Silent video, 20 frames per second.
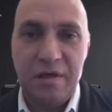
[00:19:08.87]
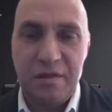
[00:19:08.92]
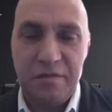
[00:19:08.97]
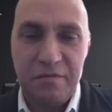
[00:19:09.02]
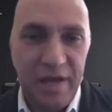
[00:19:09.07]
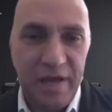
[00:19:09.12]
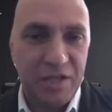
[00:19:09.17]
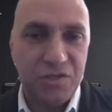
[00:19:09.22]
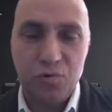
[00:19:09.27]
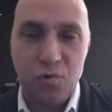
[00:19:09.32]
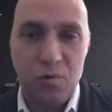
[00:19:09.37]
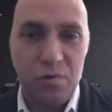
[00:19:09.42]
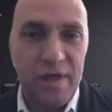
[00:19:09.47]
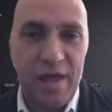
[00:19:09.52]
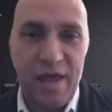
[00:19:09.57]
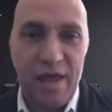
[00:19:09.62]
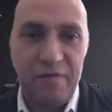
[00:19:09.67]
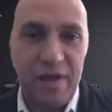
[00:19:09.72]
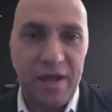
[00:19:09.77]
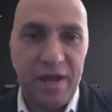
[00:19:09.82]
That's all they
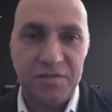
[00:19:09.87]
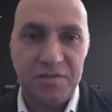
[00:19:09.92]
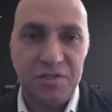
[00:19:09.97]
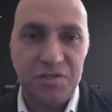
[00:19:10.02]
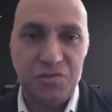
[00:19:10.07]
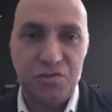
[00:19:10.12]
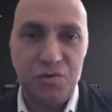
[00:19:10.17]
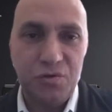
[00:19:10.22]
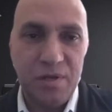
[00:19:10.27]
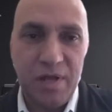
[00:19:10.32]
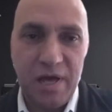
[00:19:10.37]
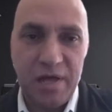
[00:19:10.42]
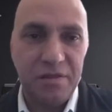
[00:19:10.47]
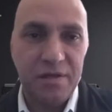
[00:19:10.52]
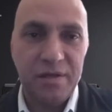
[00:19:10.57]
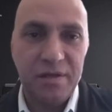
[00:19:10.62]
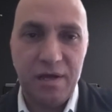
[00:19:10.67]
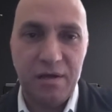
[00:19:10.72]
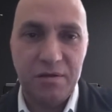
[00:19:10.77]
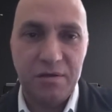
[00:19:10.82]
have access to,
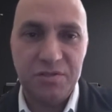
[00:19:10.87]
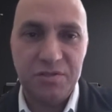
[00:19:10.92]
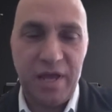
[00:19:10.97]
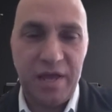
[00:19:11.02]
nothing else.